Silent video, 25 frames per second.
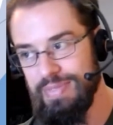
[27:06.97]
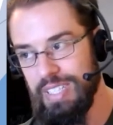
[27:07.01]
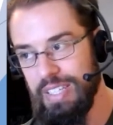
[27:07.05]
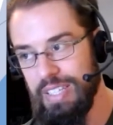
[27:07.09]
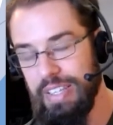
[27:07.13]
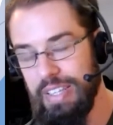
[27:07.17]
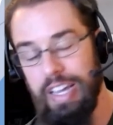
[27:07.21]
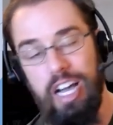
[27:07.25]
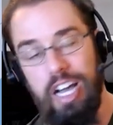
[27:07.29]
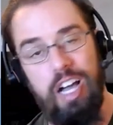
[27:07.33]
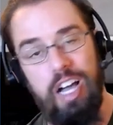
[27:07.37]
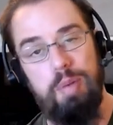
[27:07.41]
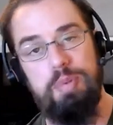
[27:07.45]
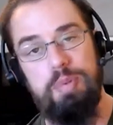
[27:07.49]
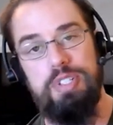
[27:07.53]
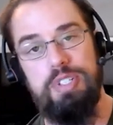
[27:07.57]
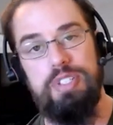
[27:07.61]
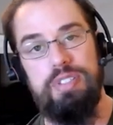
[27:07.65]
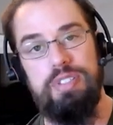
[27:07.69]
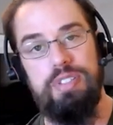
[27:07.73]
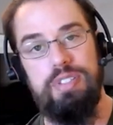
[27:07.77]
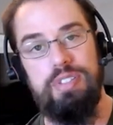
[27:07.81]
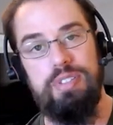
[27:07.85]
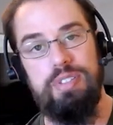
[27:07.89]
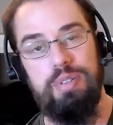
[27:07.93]

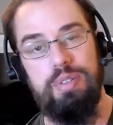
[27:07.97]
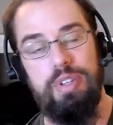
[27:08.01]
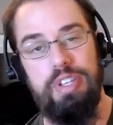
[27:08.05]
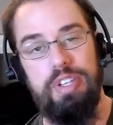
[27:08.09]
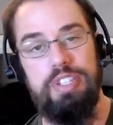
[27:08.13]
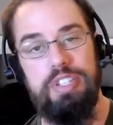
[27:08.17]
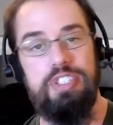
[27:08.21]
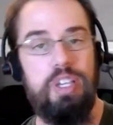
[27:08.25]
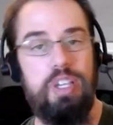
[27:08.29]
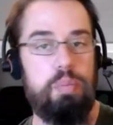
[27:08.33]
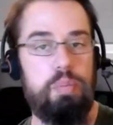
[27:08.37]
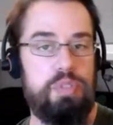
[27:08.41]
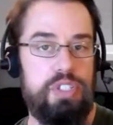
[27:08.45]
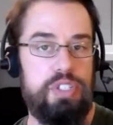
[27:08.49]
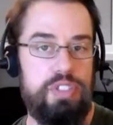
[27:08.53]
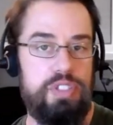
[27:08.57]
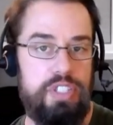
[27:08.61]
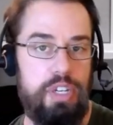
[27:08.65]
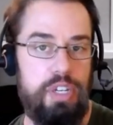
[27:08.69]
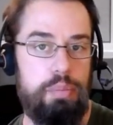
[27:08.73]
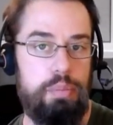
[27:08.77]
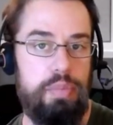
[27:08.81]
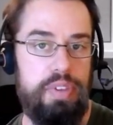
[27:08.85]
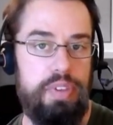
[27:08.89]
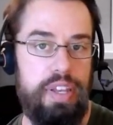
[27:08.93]
options or the assumptions
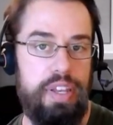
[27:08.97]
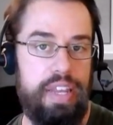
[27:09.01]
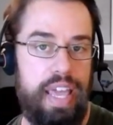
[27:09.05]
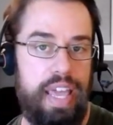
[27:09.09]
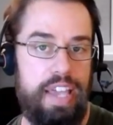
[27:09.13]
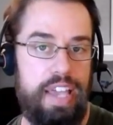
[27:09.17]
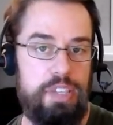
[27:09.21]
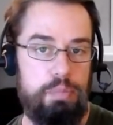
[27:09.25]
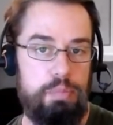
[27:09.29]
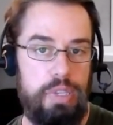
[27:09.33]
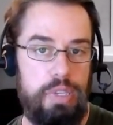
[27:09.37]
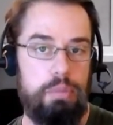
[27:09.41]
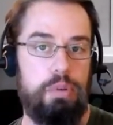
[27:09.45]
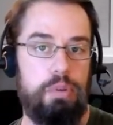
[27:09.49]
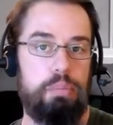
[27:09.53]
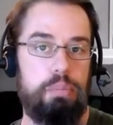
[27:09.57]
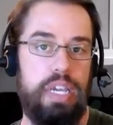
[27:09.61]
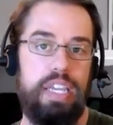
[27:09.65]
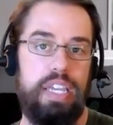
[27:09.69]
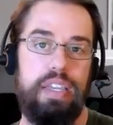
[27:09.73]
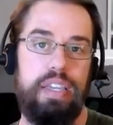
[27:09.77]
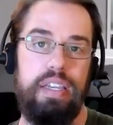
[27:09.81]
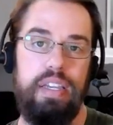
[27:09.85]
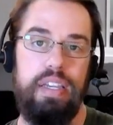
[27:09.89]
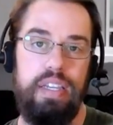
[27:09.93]
that it has people
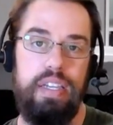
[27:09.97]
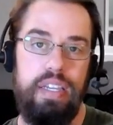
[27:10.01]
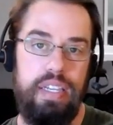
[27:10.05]
make